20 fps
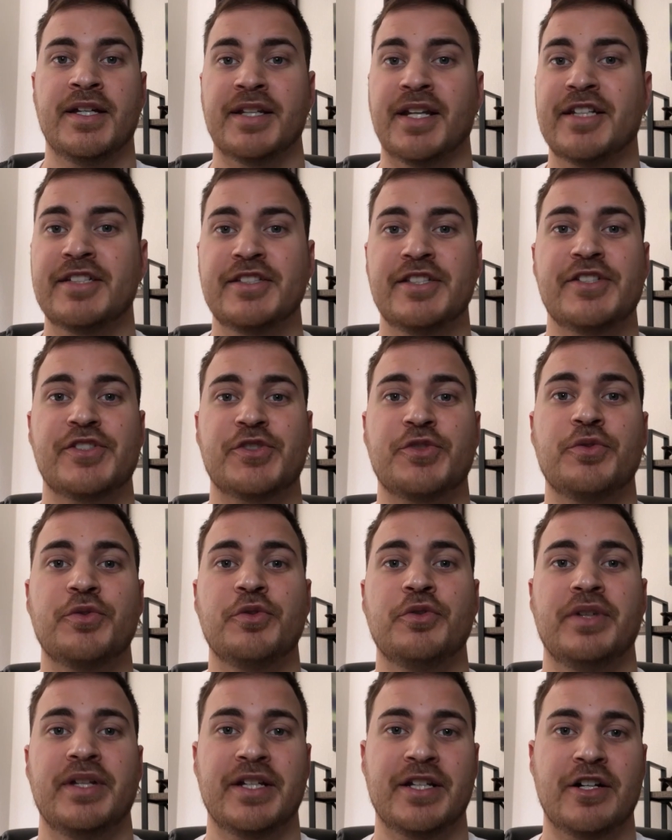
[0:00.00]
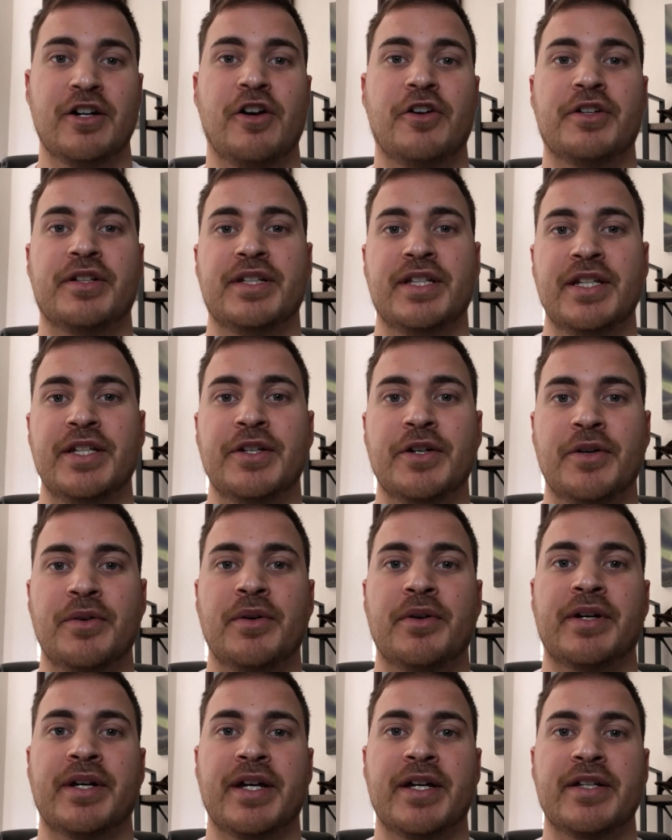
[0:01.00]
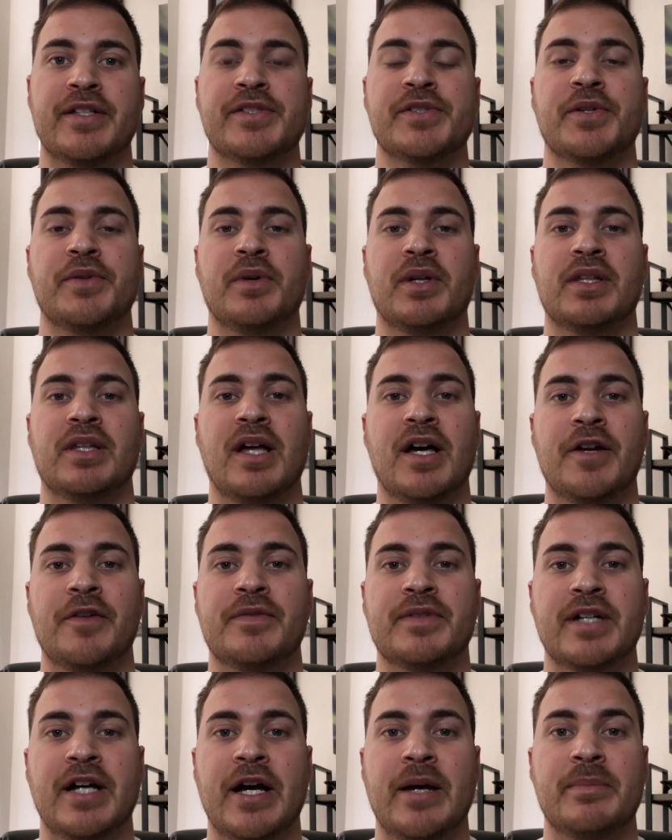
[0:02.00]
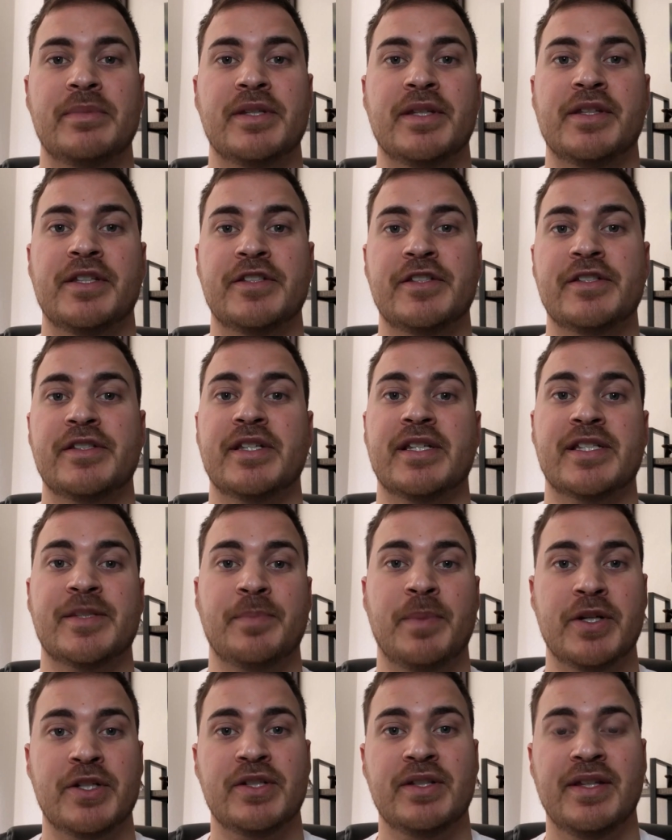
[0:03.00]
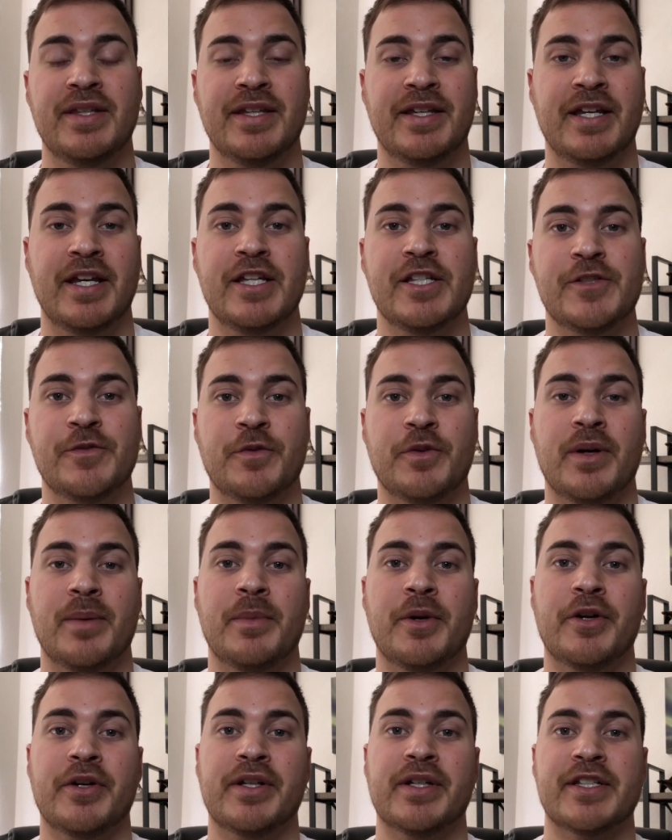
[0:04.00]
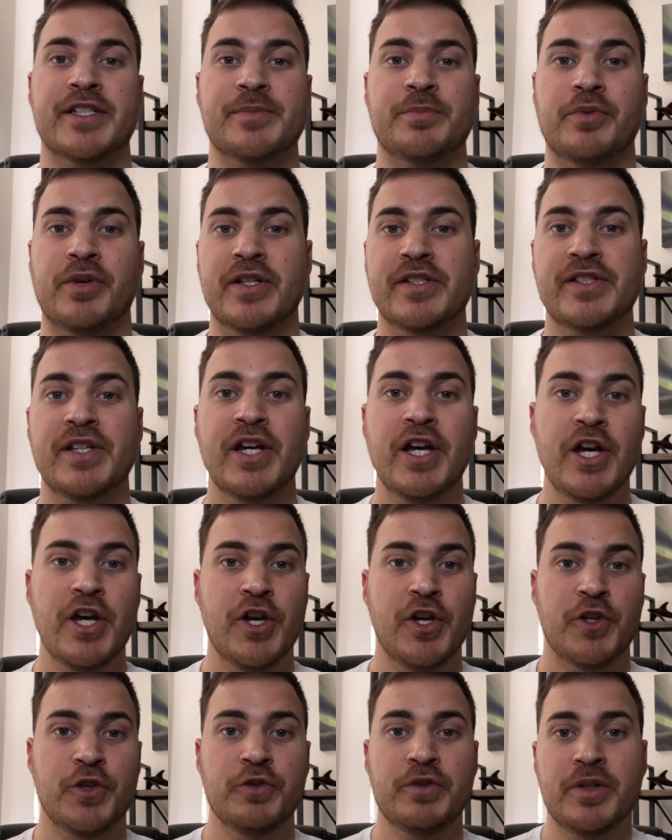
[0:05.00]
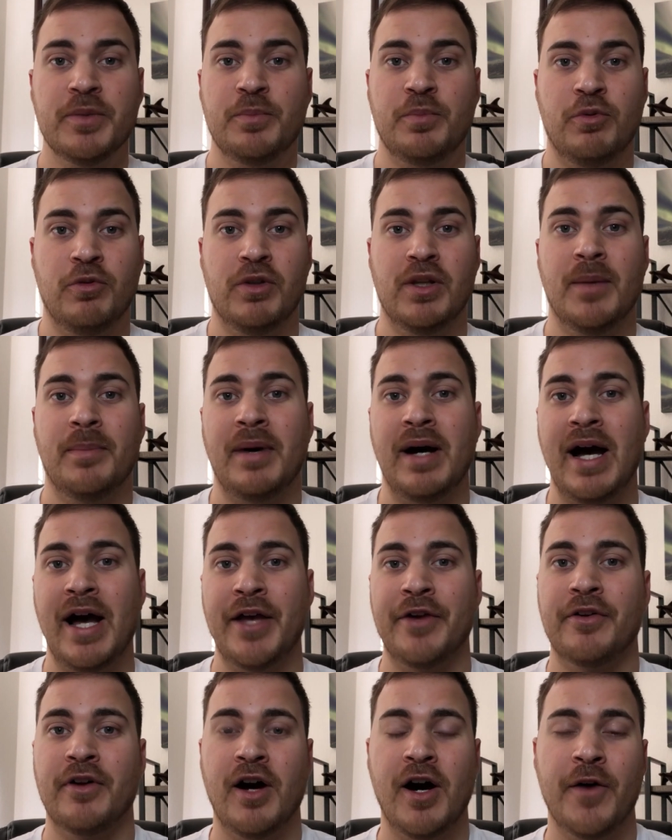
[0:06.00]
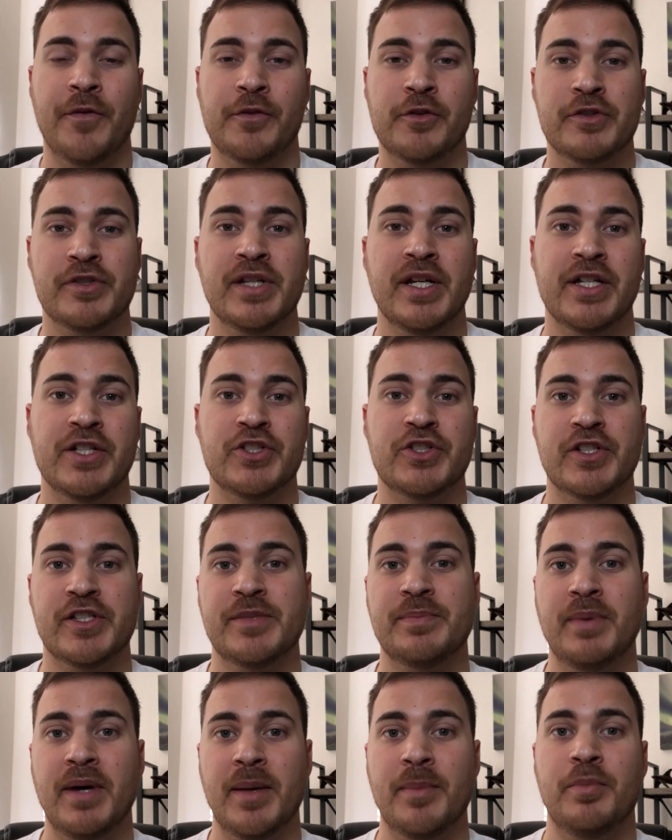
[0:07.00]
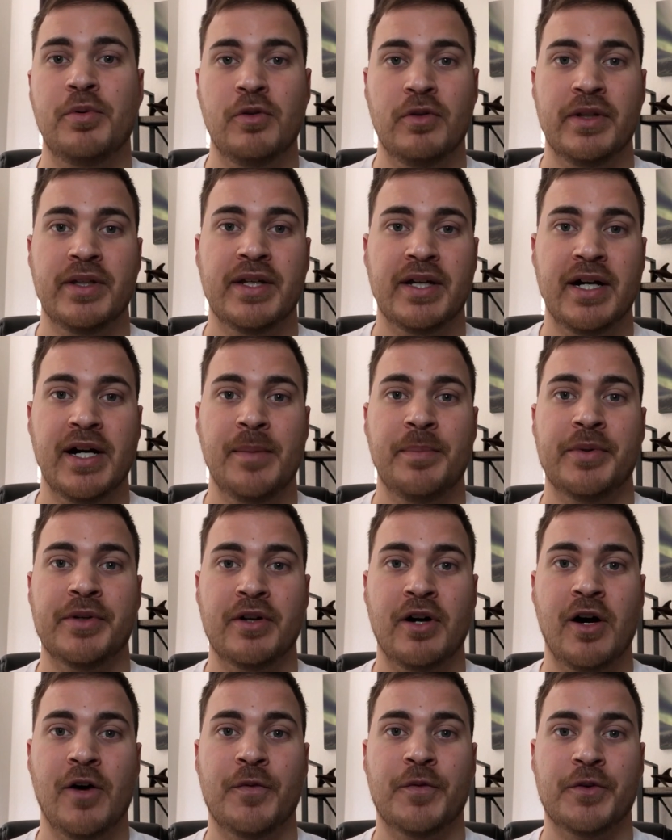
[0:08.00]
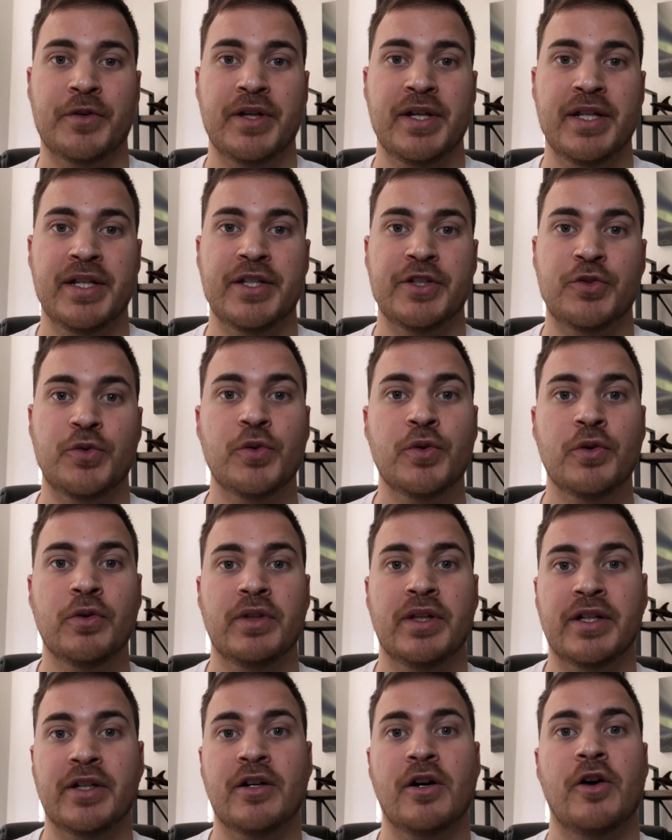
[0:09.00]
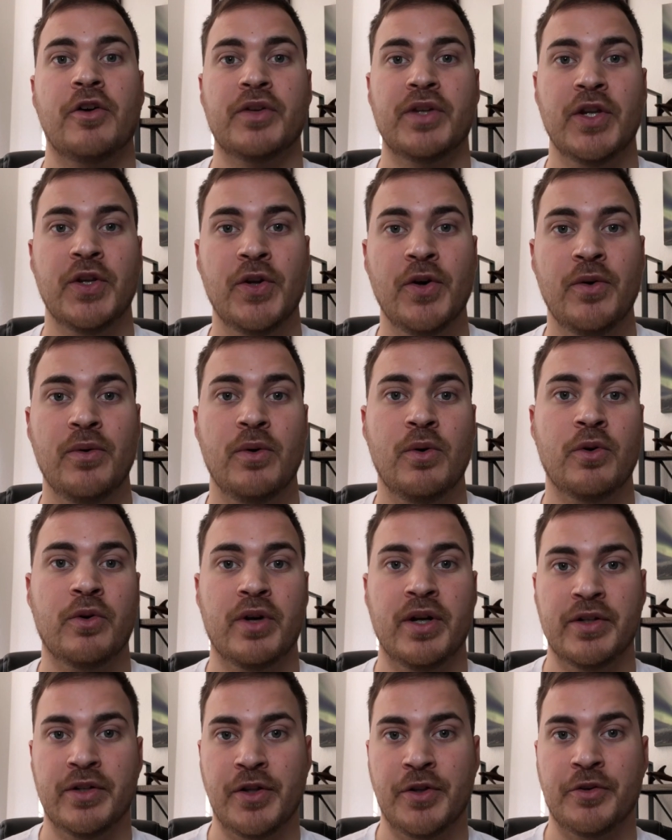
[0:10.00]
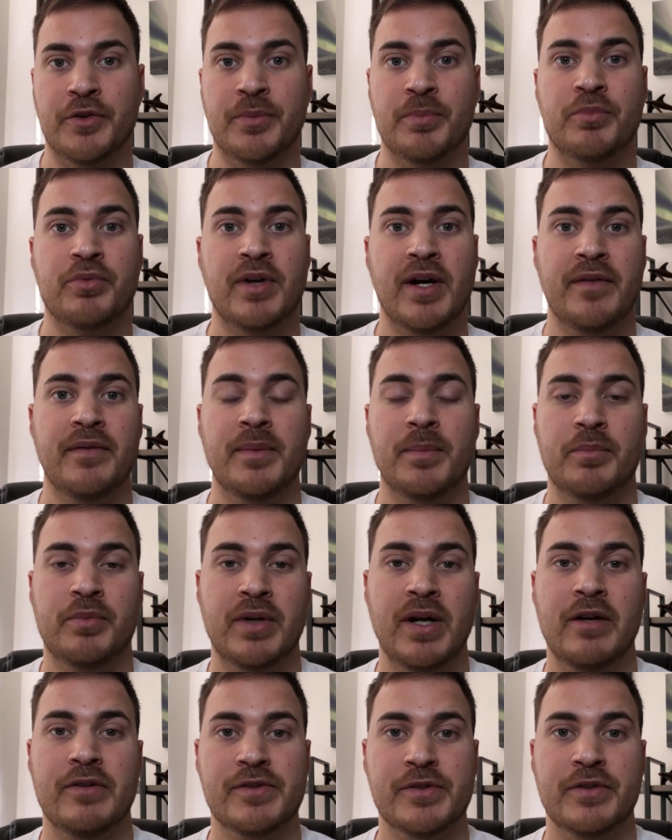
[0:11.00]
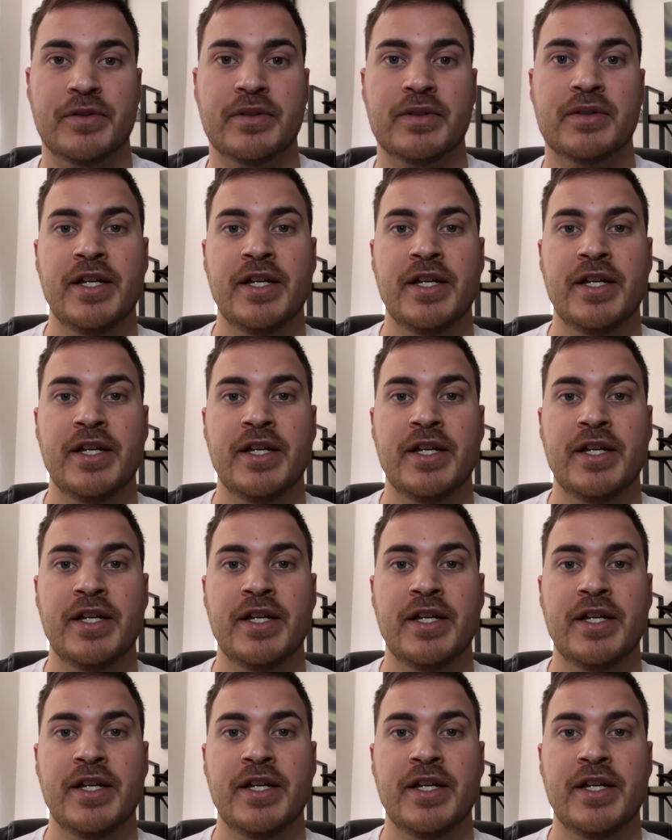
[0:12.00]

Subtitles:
Next is Google Incognito. Okay, so a lot of times, and this is especially the case for American Express, you can pull up higher offers just by pulling up an offer in Google Incognito or another private browser.